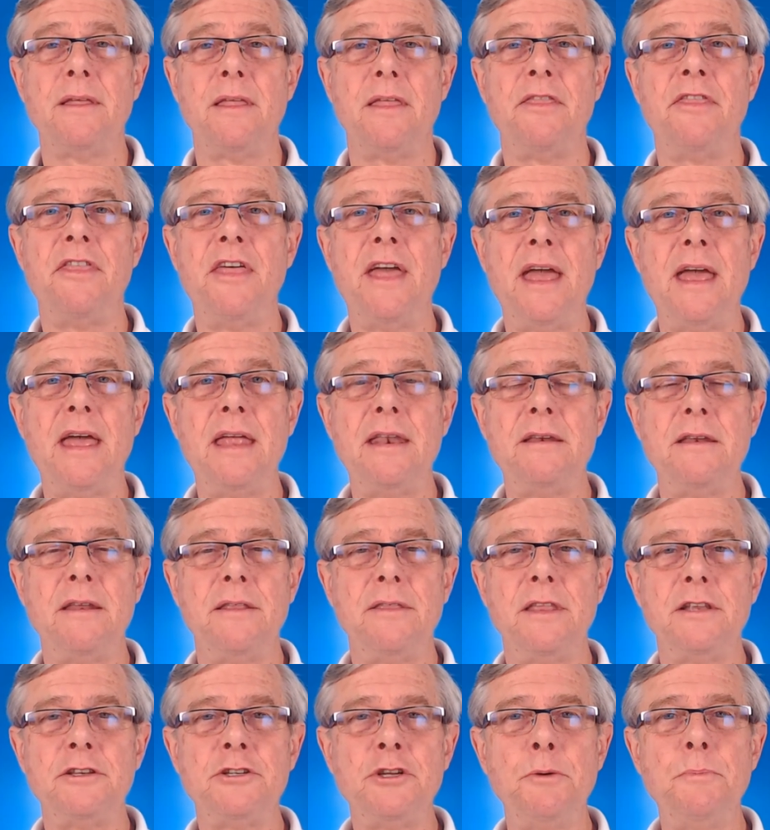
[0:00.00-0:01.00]

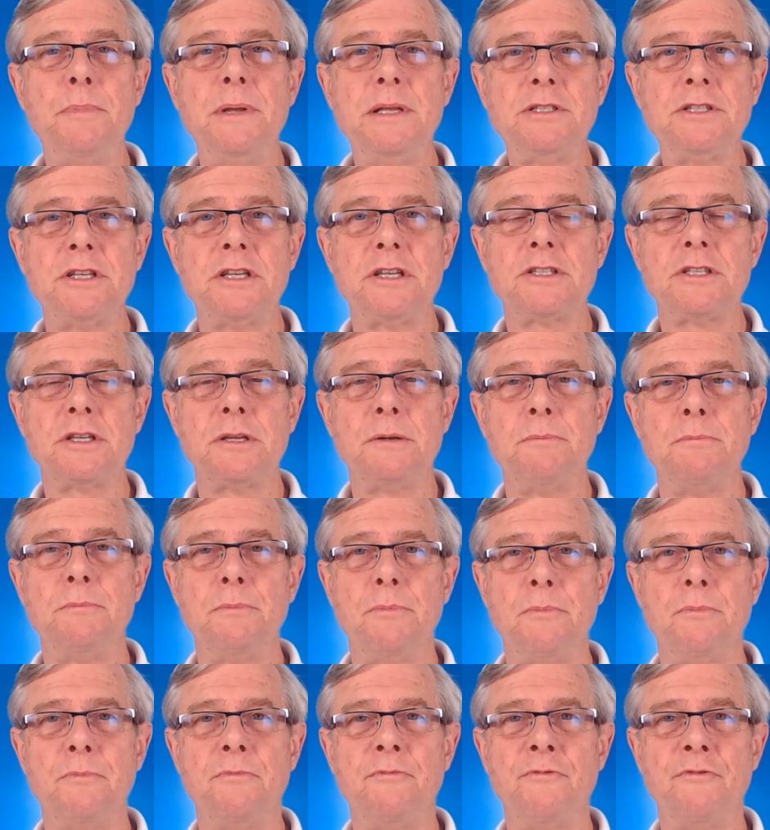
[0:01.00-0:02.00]
then the two-bin
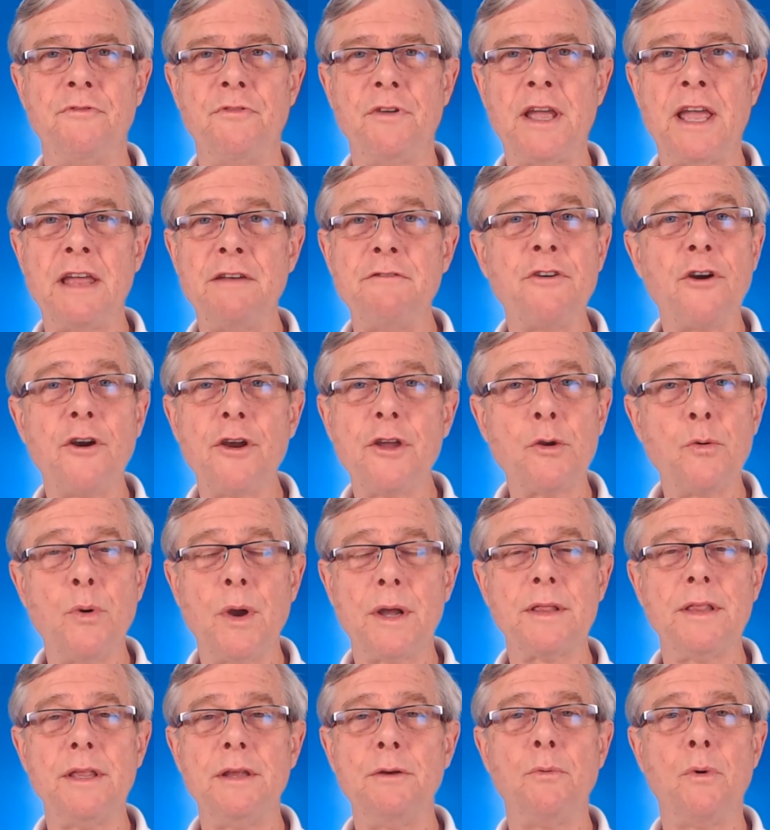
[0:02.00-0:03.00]
system can very
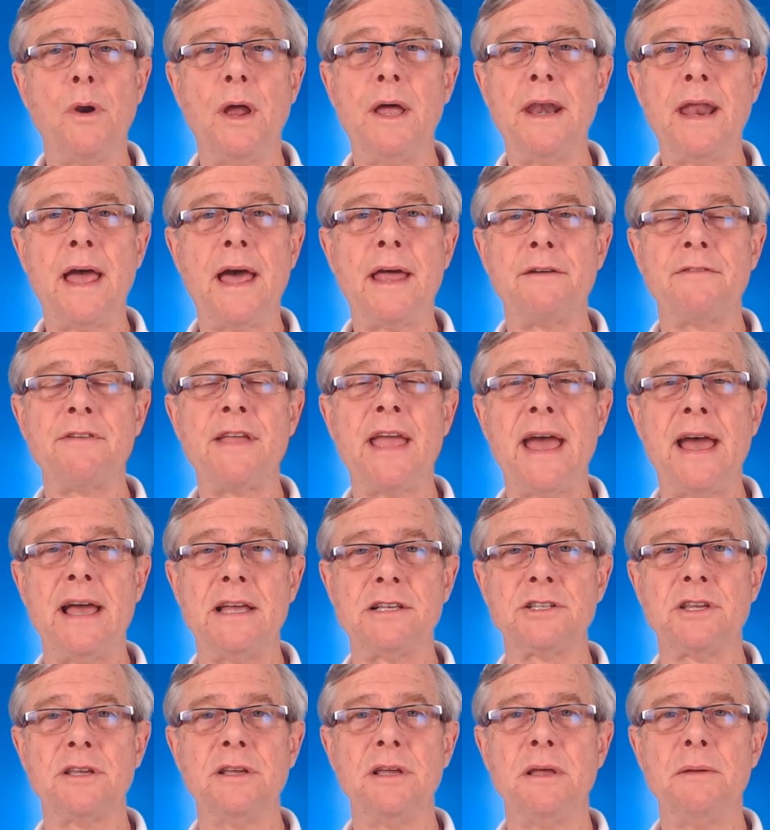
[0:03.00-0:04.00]
quickly run out of
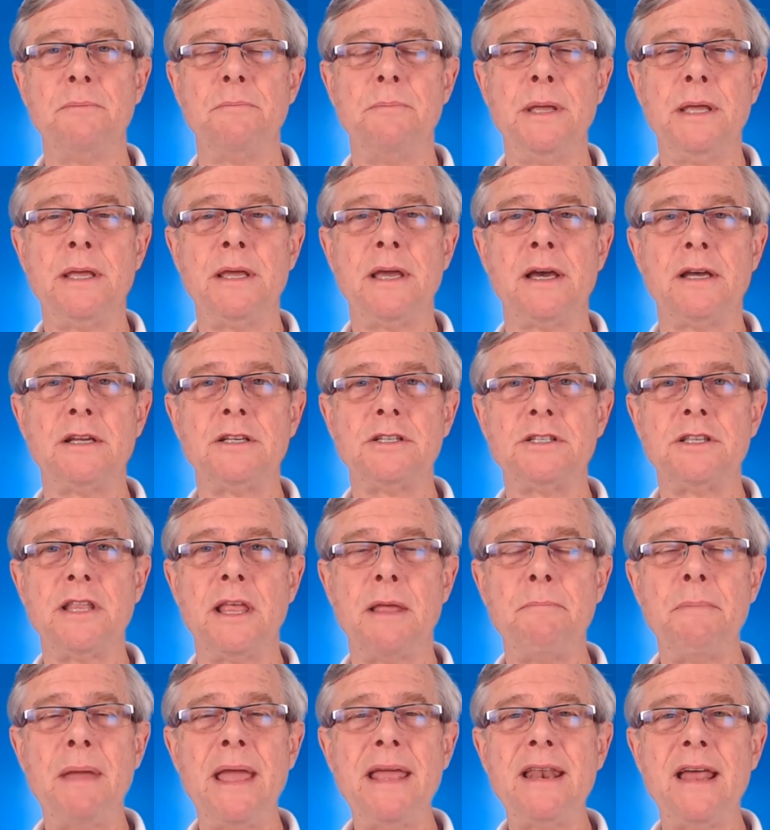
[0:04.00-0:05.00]
gas because
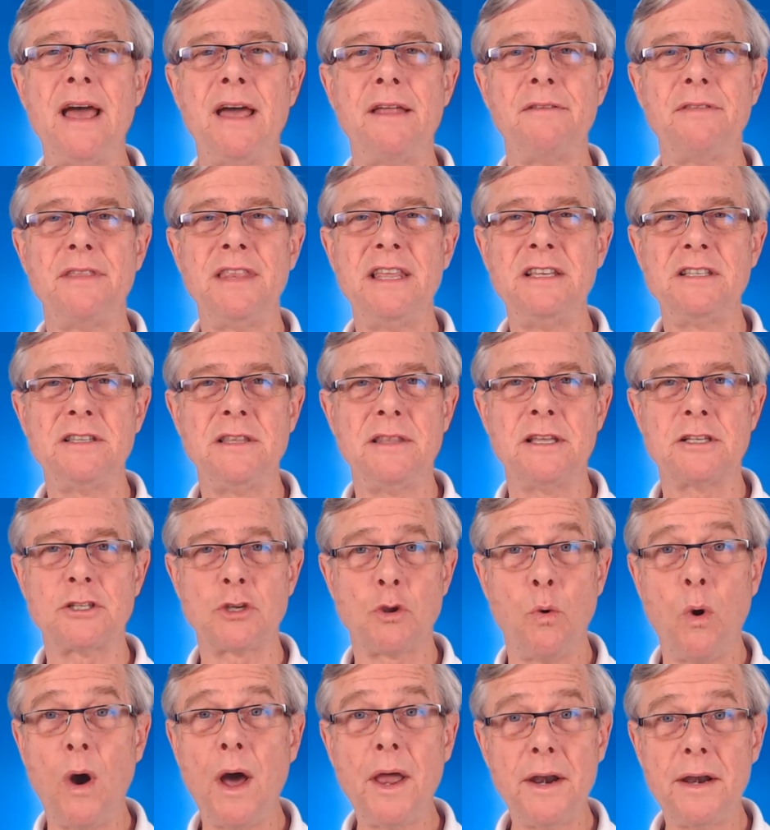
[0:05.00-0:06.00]
they may not, this
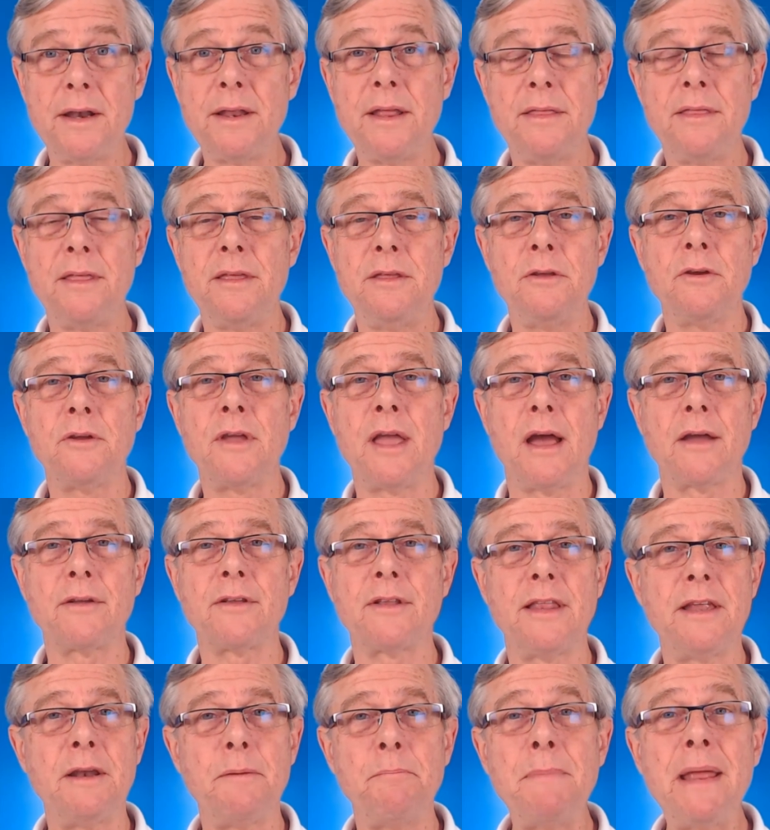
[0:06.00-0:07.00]
quantity that you
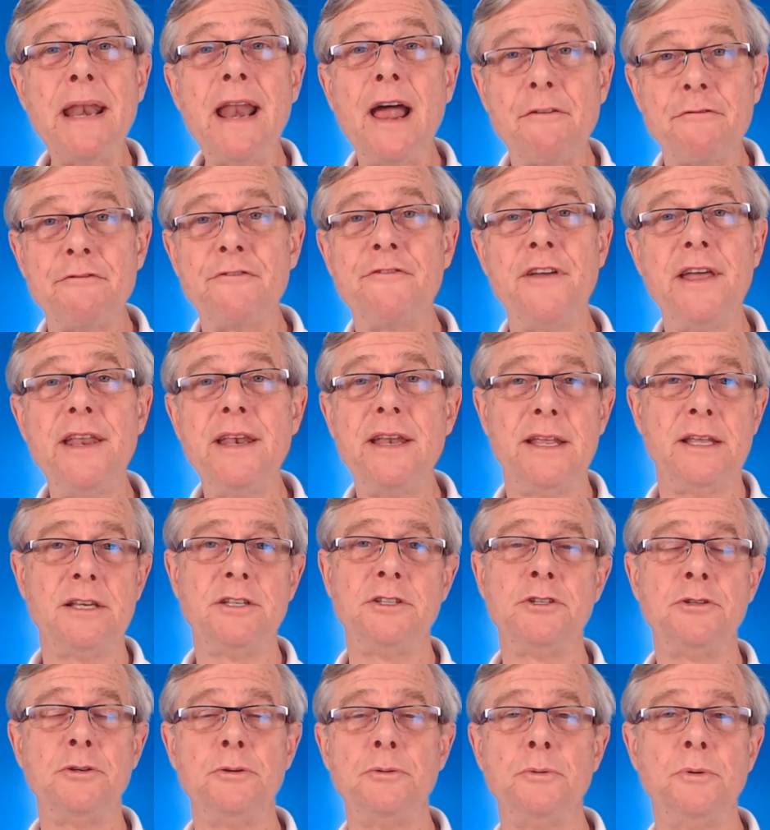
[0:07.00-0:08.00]
calculated may not fit
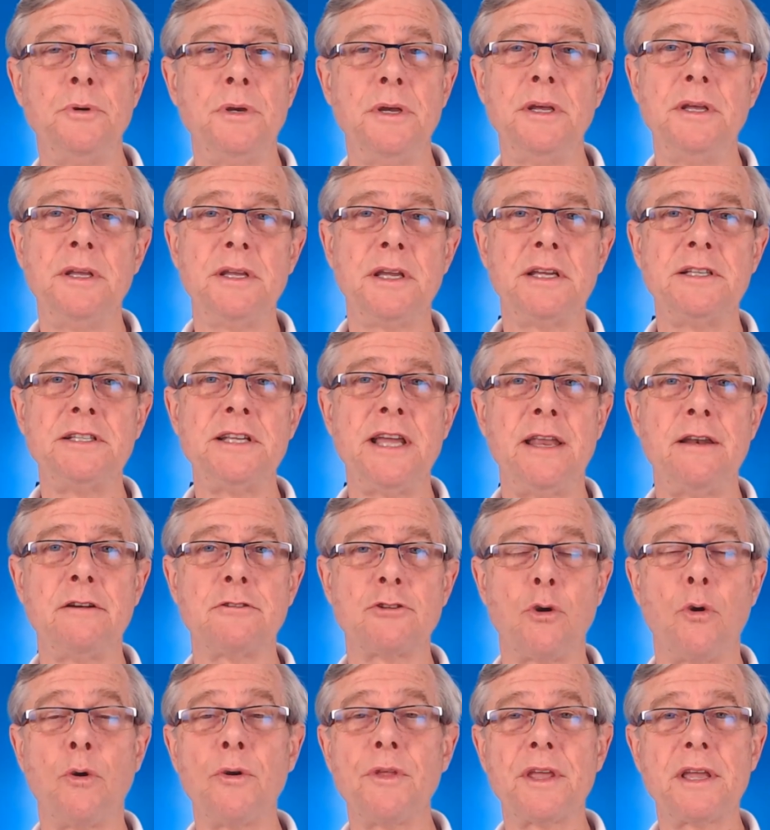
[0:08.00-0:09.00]
into
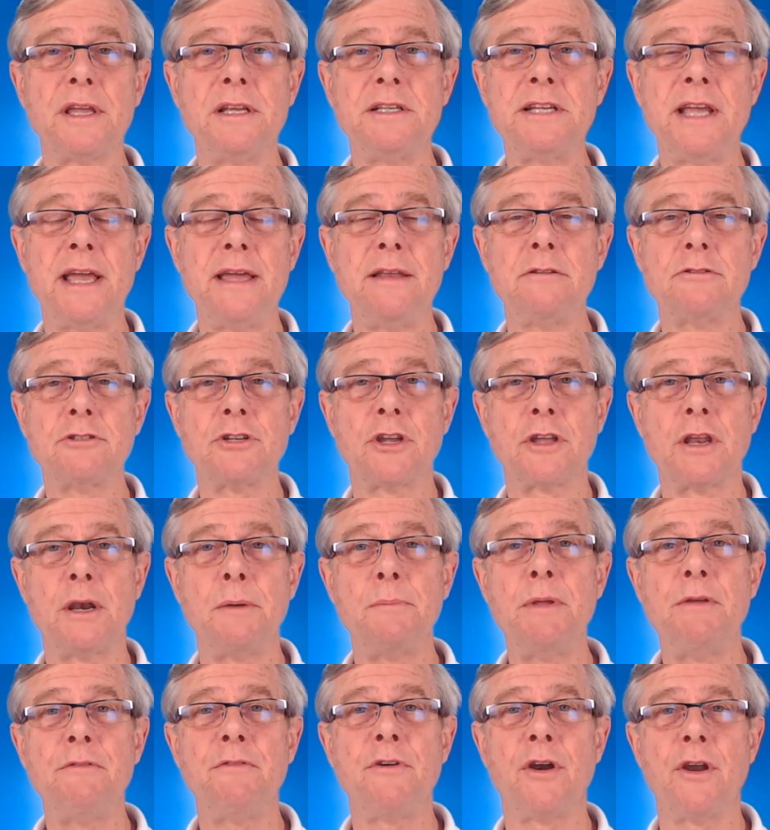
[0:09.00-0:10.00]
containers, or the containers are going
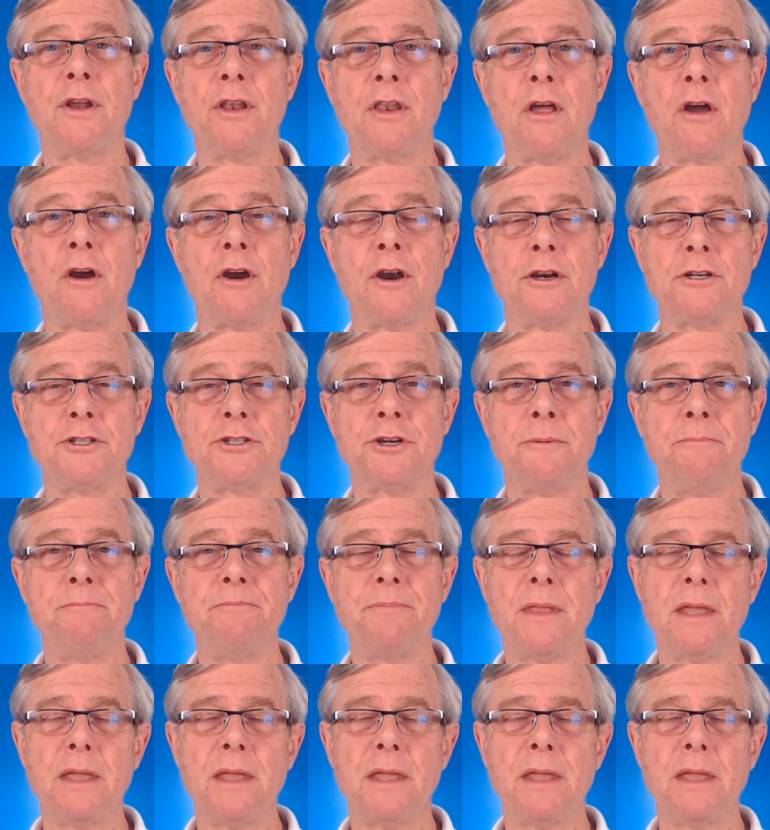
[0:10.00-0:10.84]
to be very large.